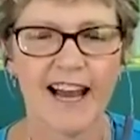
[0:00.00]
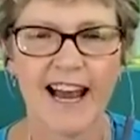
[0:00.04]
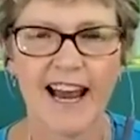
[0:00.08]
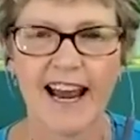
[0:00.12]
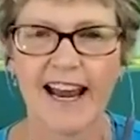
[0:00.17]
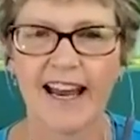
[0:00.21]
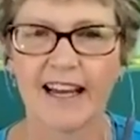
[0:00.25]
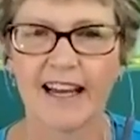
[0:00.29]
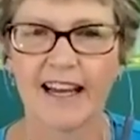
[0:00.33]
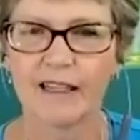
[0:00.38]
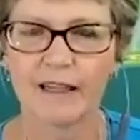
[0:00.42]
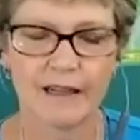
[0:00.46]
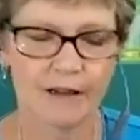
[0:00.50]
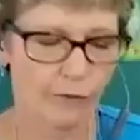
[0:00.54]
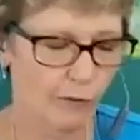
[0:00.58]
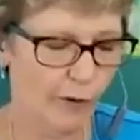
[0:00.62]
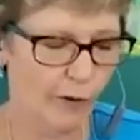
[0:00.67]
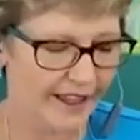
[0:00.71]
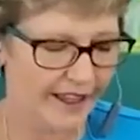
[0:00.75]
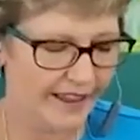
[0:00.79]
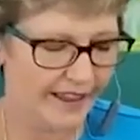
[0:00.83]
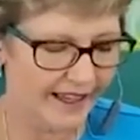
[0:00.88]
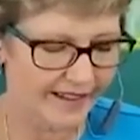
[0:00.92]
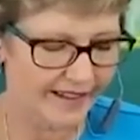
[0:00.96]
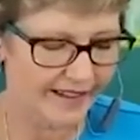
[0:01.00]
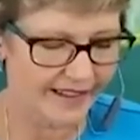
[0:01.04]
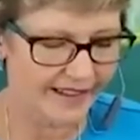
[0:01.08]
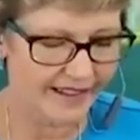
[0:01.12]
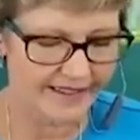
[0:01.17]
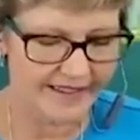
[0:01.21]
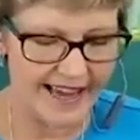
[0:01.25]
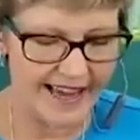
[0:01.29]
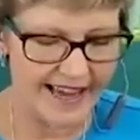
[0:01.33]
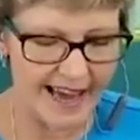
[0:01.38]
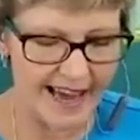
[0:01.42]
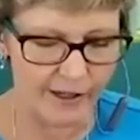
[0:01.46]
And we think that
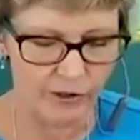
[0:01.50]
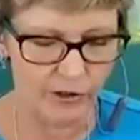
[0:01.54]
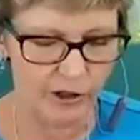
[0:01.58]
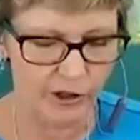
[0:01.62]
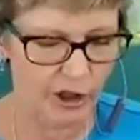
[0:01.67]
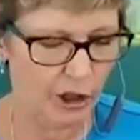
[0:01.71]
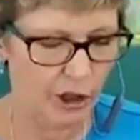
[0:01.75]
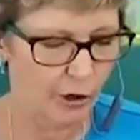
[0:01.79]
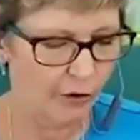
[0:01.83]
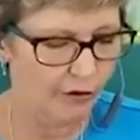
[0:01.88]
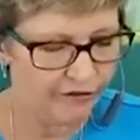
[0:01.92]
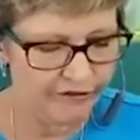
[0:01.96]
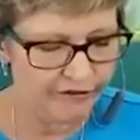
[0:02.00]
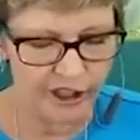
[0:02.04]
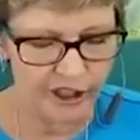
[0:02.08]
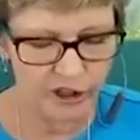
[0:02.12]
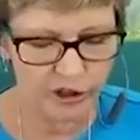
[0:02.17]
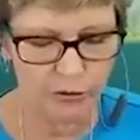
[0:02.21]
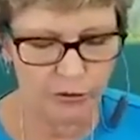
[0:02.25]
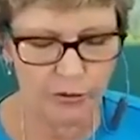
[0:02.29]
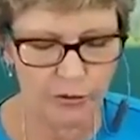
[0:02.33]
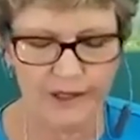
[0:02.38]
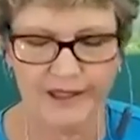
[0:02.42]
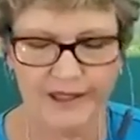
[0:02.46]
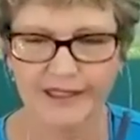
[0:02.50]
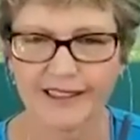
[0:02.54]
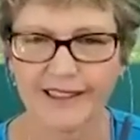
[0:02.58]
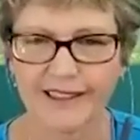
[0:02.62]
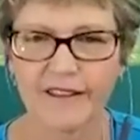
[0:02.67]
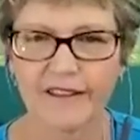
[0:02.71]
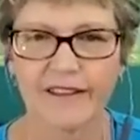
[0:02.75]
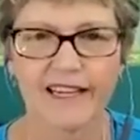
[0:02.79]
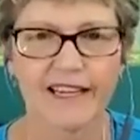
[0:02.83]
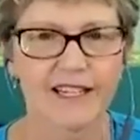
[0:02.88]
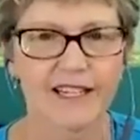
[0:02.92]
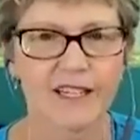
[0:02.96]
that, you know, filled with little
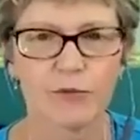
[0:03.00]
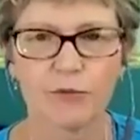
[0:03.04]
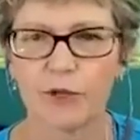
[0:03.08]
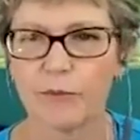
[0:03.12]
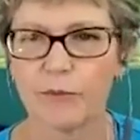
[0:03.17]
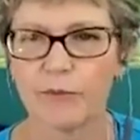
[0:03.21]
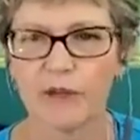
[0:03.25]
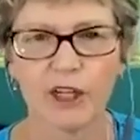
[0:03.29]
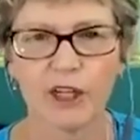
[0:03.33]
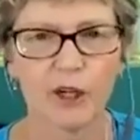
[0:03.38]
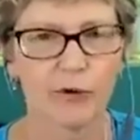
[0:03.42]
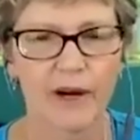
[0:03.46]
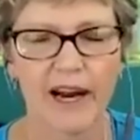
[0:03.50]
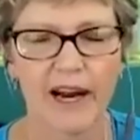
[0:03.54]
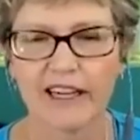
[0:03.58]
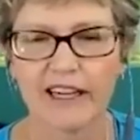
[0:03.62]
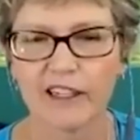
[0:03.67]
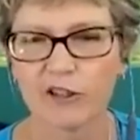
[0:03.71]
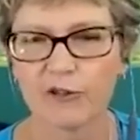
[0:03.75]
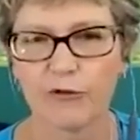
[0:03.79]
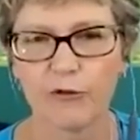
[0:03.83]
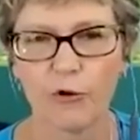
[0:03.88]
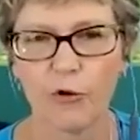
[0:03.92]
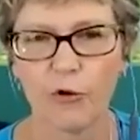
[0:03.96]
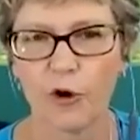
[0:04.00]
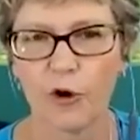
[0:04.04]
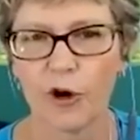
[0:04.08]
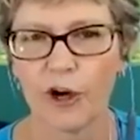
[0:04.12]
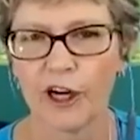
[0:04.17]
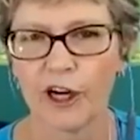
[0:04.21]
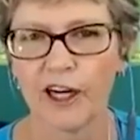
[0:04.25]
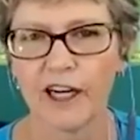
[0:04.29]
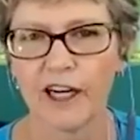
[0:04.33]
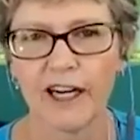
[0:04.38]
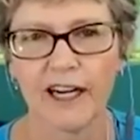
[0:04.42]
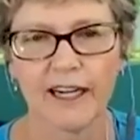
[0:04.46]
things would be great for
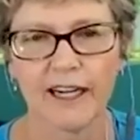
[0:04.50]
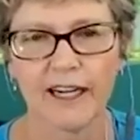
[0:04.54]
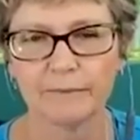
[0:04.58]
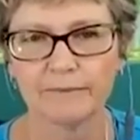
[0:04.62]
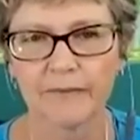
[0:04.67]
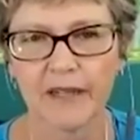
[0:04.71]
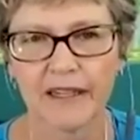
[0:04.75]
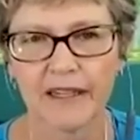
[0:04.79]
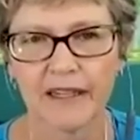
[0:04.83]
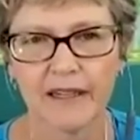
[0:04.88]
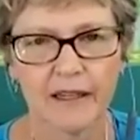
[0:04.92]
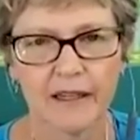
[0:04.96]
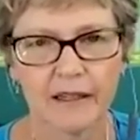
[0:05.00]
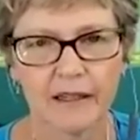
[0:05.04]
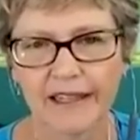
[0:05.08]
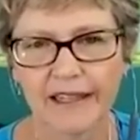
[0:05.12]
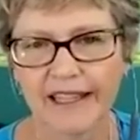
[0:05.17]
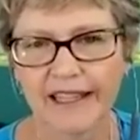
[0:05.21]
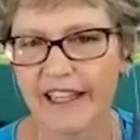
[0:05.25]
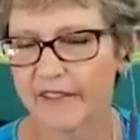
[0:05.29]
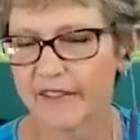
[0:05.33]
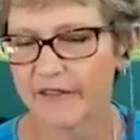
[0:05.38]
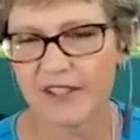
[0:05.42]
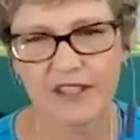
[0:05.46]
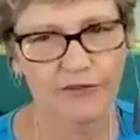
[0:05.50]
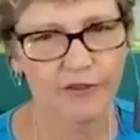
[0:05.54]
um, gifts